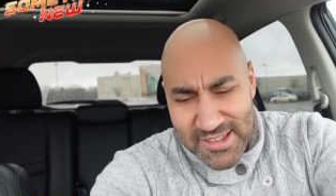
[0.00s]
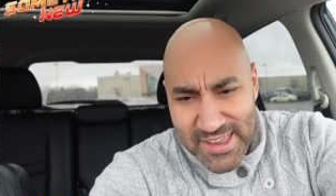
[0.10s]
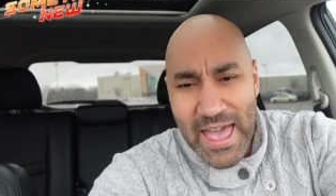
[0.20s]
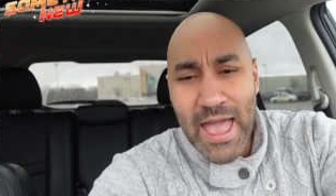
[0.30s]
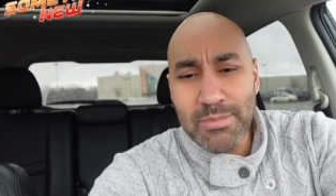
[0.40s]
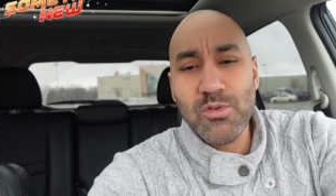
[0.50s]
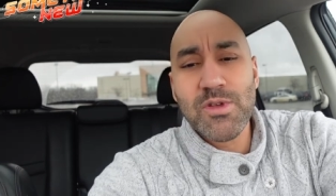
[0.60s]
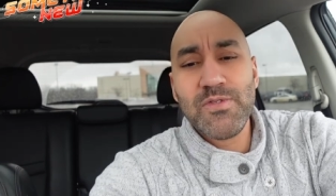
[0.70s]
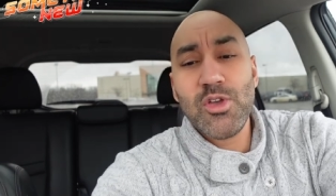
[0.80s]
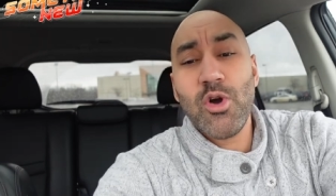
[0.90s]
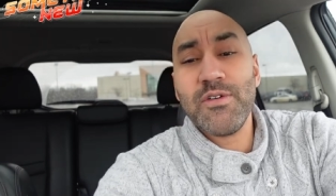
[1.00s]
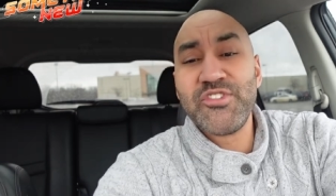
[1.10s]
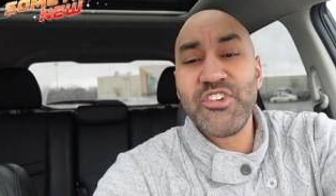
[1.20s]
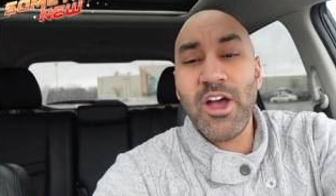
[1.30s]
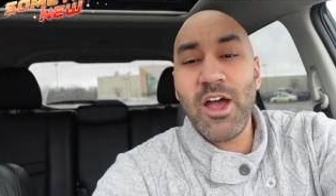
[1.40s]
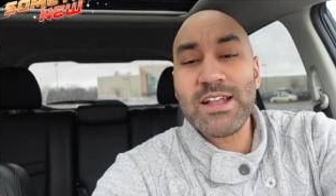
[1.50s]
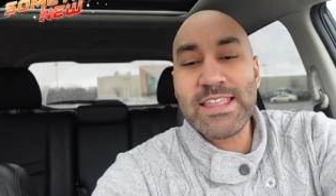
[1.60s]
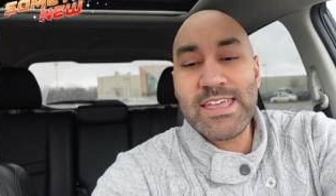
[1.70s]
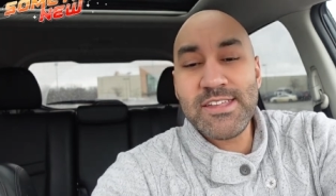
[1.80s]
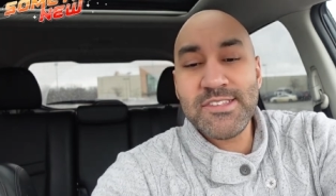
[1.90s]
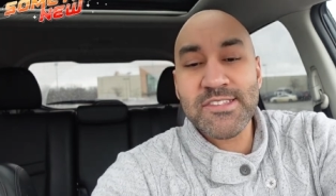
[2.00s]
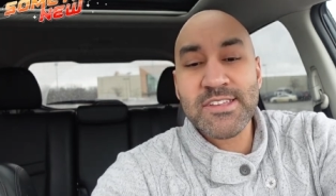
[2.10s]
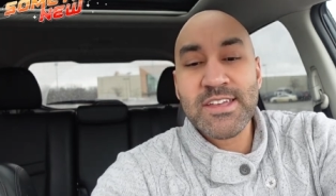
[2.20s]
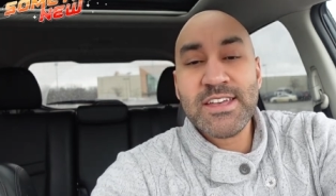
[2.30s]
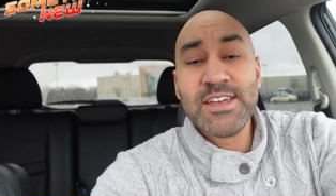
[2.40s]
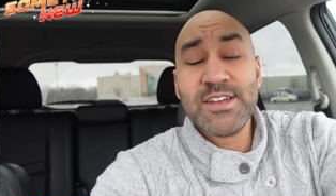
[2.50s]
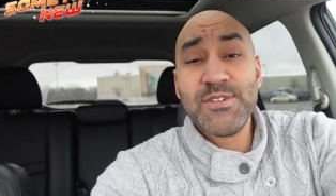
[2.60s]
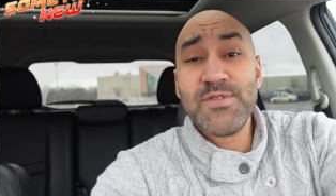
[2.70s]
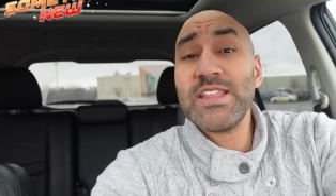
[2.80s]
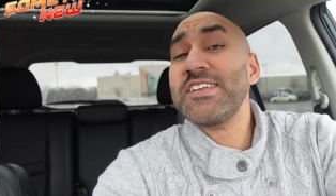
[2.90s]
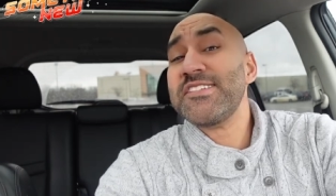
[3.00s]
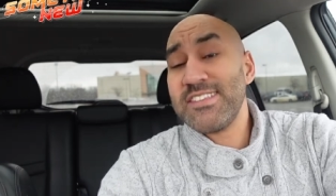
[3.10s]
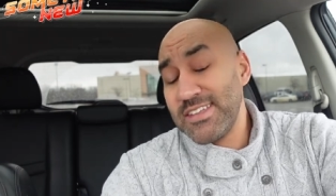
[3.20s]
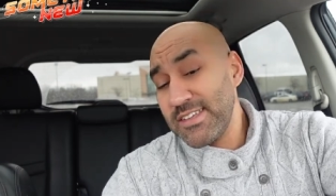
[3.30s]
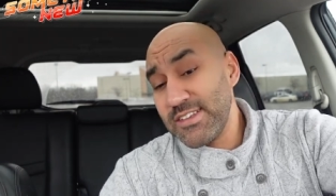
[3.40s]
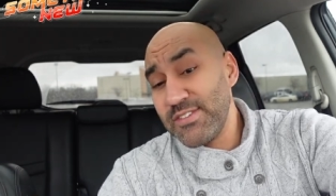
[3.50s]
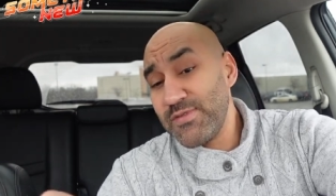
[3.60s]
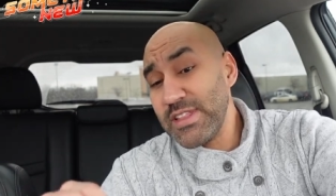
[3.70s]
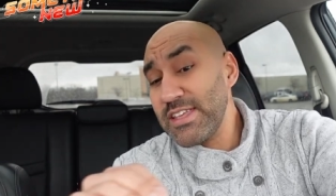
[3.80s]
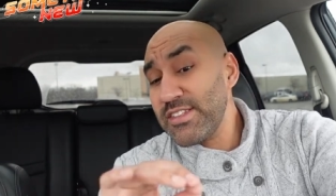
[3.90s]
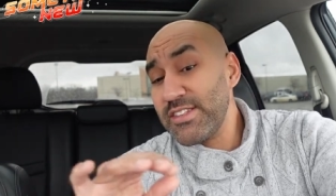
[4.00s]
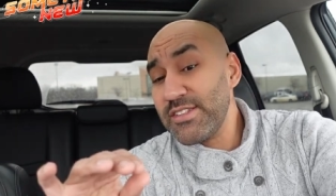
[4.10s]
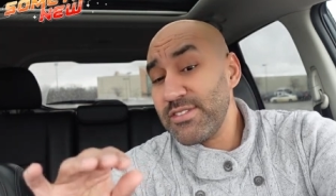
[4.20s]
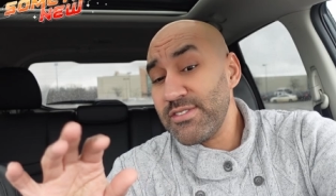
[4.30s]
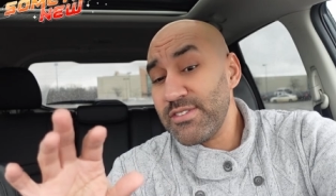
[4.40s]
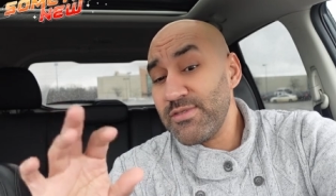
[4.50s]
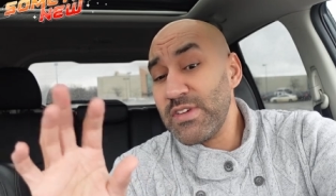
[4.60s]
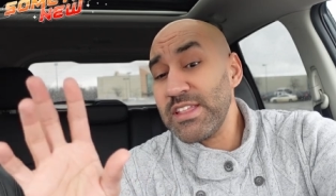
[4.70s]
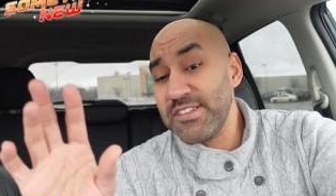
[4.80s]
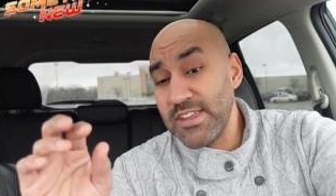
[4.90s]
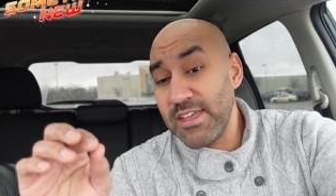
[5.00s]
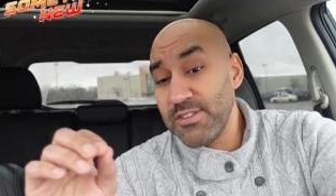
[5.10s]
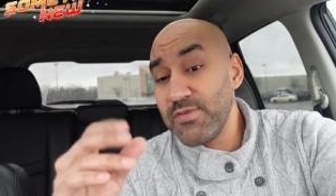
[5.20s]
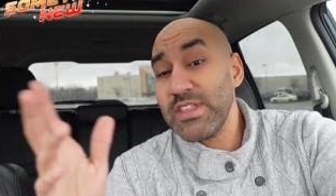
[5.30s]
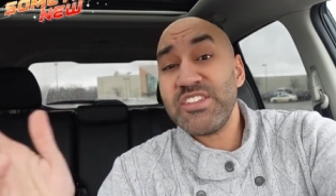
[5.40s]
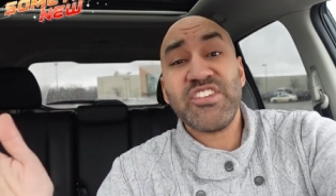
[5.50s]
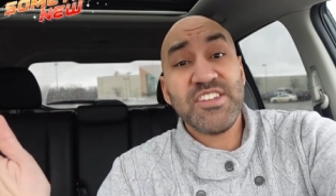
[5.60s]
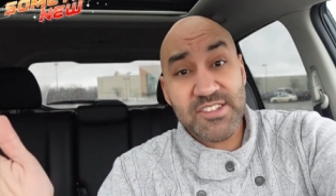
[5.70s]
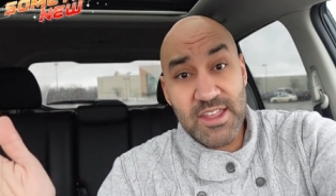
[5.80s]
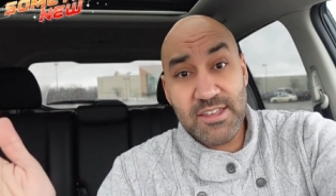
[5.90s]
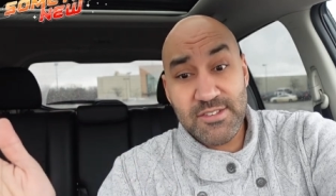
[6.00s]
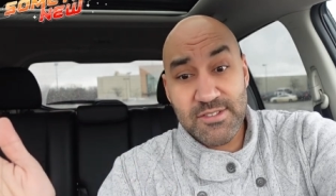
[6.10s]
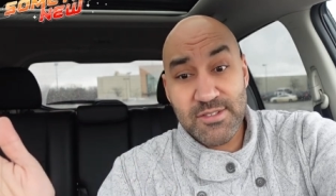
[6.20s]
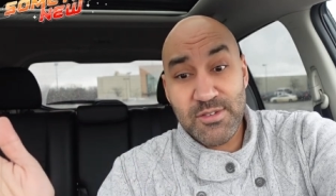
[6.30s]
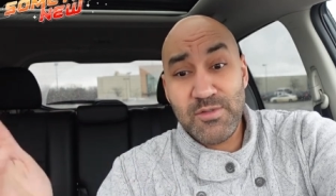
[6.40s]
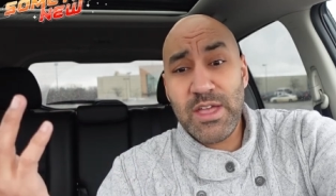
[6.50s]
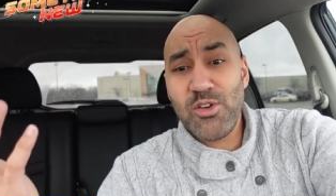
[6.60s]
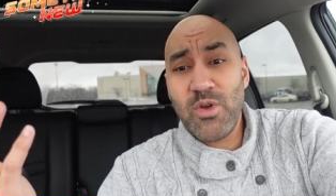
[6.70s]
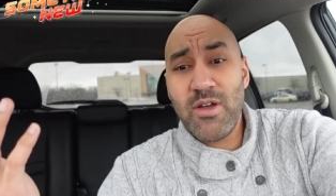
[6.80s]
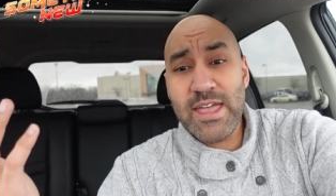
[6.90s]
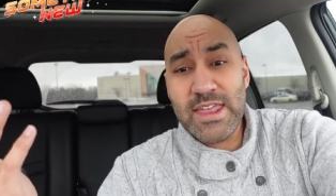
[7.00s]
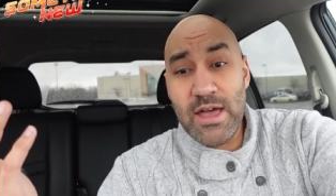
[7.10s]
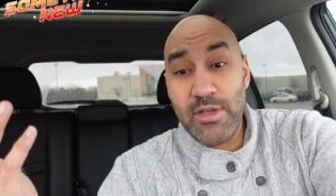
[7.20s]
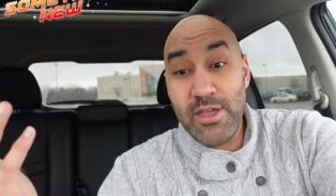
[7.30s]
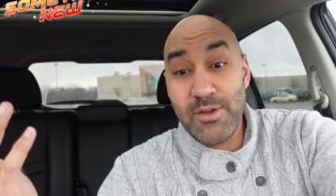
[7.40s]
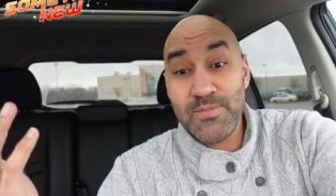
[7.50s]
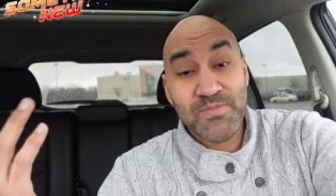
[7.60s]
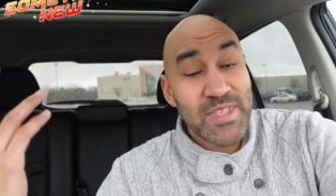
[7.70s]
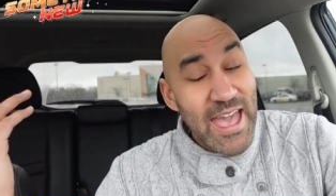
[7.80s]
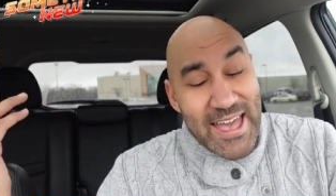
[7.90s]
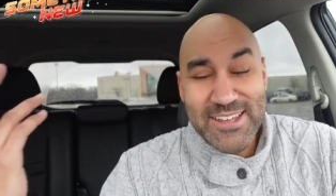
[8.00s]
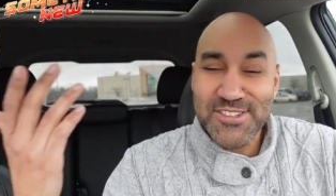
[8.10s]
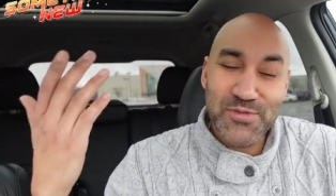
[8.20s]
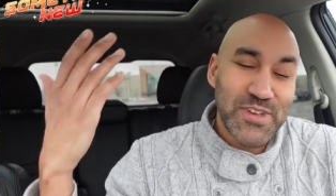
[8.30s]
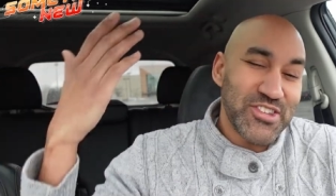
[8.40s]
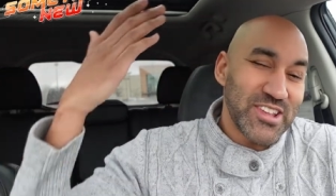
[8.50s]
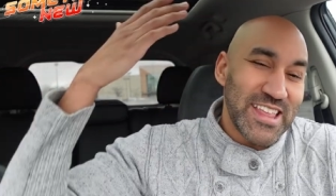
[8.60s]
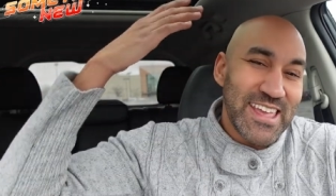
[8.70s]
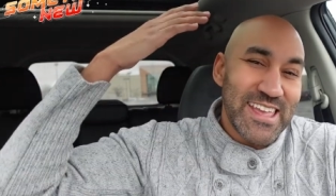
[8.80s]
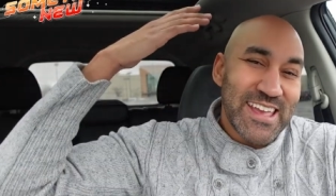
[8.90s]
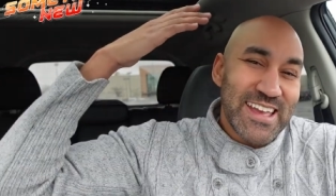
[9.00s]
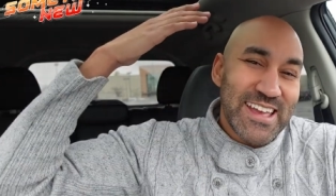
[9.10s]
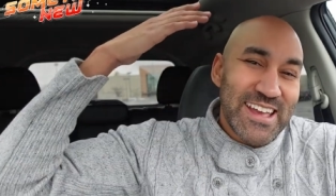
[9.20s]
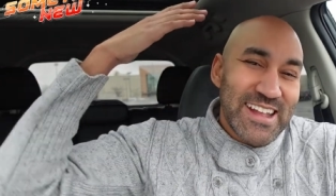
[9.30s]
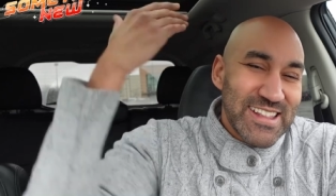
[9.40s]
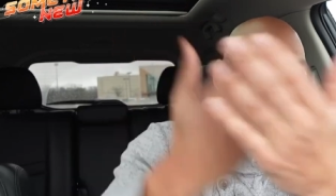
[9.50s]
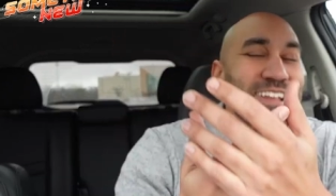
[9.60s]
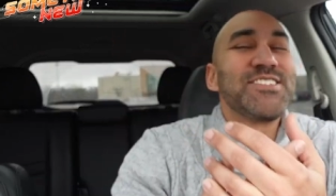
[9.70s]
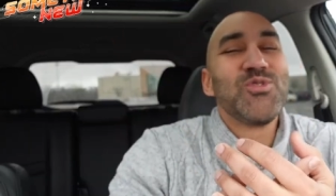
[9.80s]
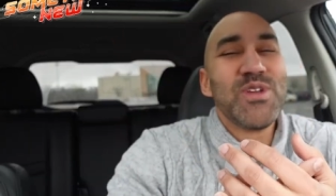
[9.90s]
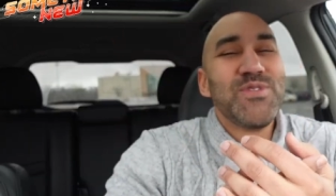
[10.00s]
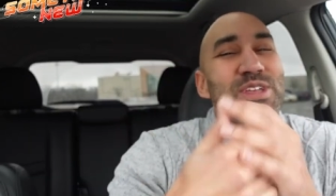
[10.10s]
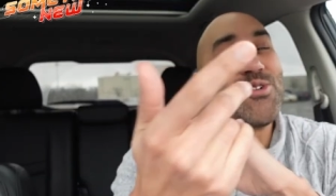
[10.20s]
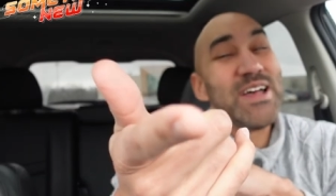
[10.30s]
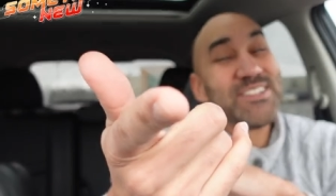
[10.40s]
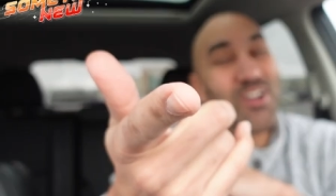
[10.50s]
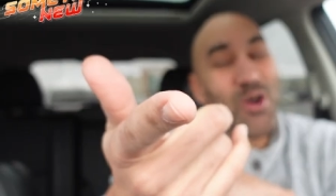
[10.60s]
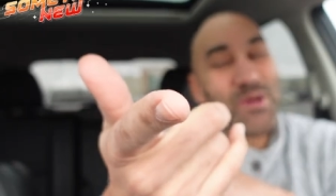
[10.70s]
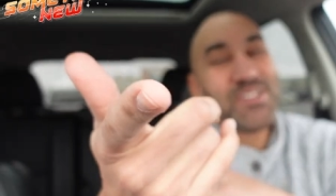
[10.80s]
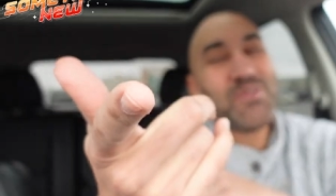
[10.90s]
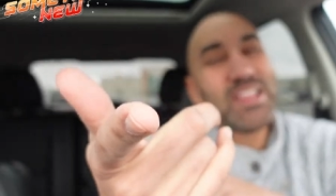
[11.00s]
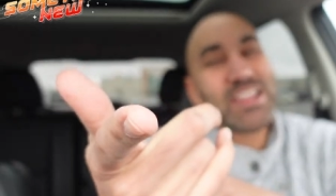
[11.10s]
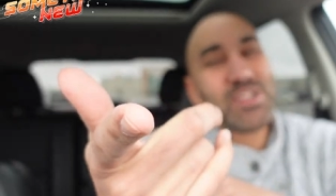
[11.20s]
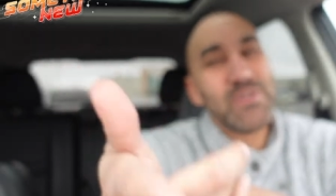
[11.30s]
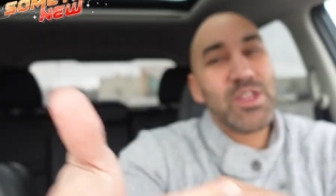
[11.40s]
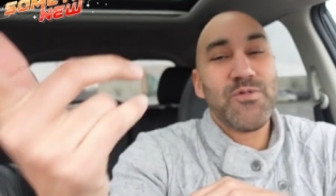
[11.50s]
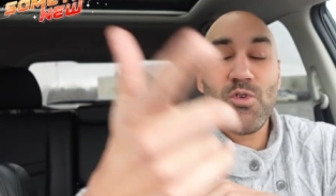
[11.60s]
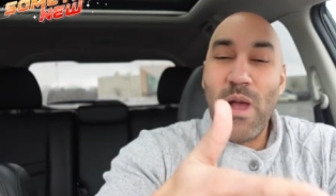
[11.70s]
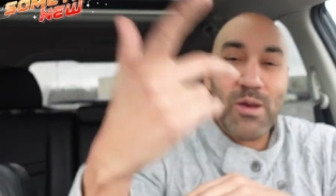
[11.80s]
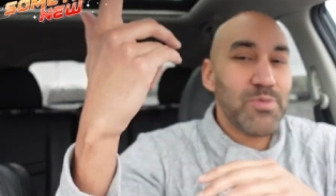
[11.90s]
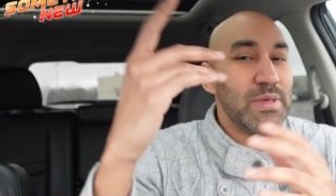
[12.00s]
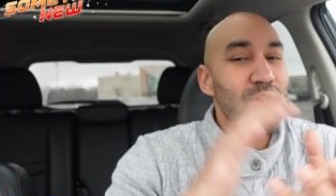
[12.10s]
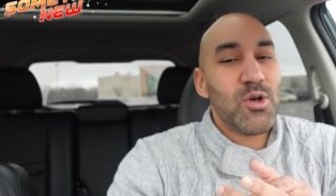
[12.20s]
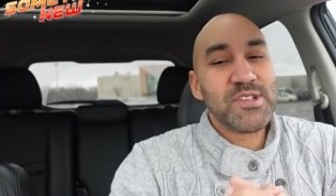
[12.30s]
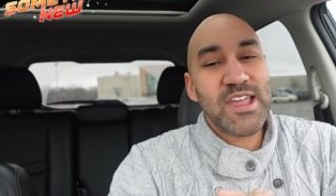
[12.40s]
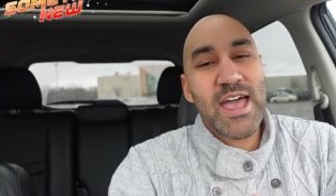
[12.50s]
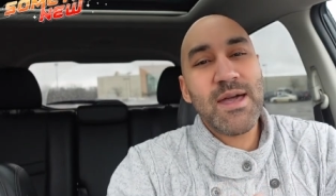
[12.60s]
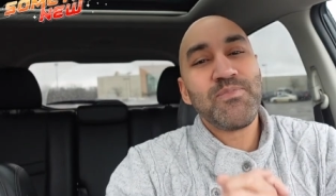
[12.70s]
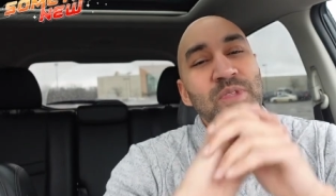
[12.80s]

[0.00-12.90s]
timely review of Charleys Philly, Philly, Philly steaks, Philly cheesesteaks. Very rare I get out here. Guys, officially, that's the review. As always, if you like the video, if you rock with me the whole time,